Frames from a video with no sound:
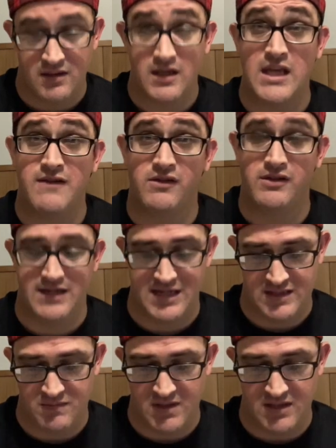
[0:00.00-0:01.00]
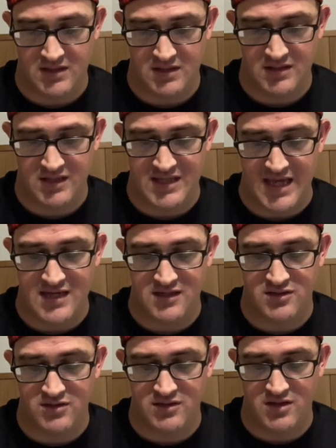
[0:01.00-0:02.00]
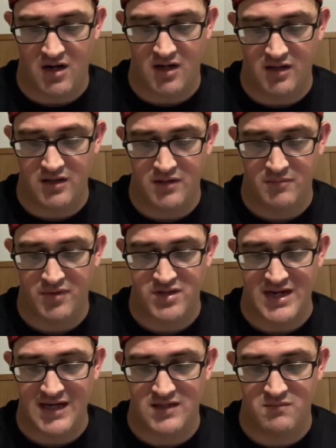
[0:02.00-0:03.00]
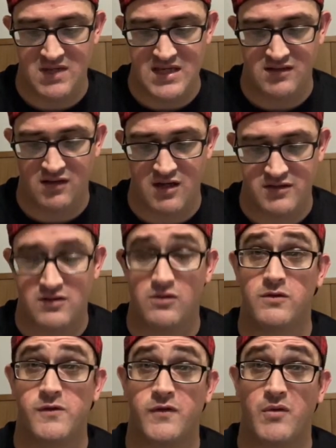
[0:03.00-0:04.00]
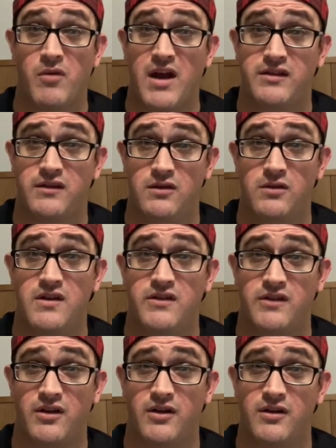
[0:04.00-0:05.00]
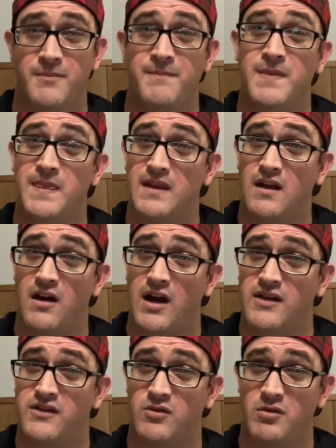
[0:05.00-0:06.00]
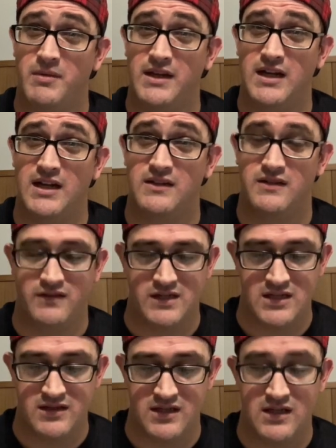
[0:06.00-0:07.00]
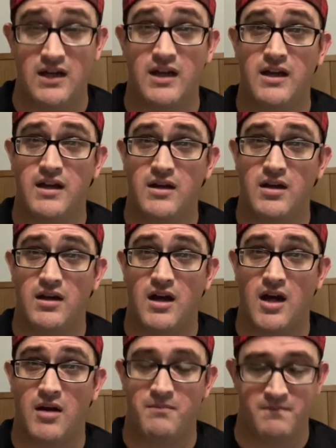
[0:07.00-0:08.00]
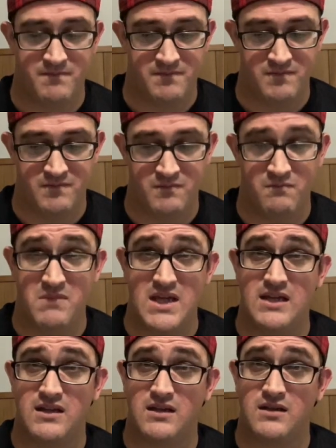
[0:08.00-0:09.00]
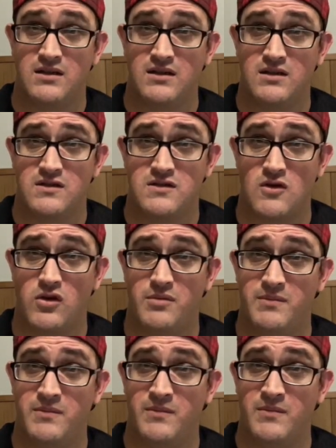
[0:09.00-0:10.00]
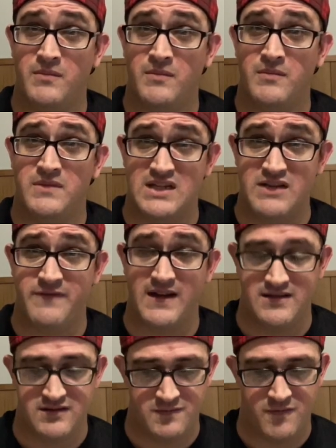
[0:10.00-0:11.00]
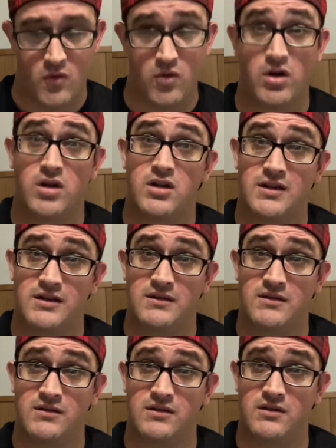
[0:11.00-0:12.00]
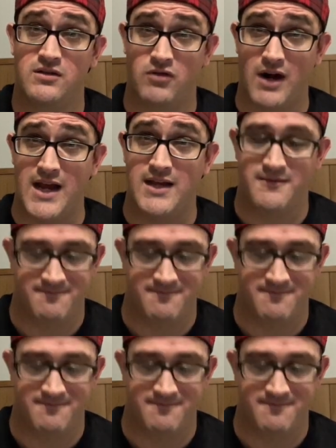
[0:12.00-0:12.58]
Evil Enhancement, negate a good card, protect meek lost souls from rescue this turn. All right, so we're beginning to see the meek soul of defense for gray.